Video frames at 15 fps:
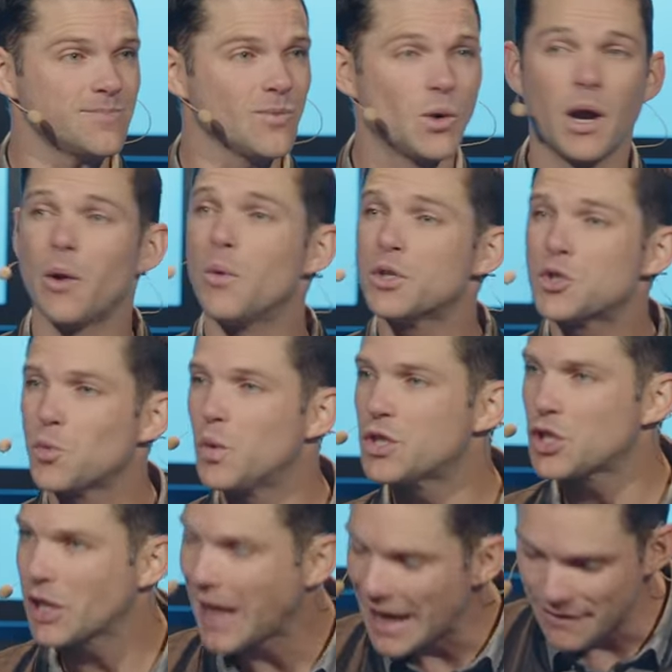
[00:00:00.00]
All right, which,
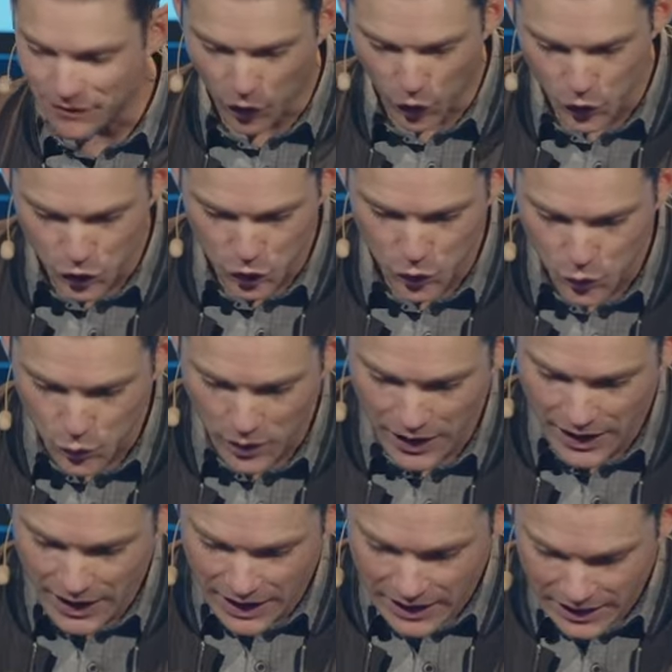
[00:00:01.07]
which life are you
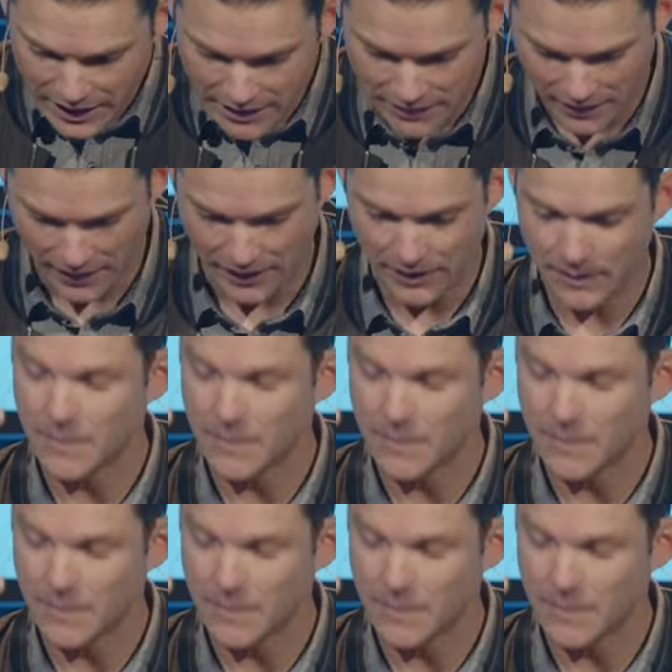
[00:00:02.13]
living?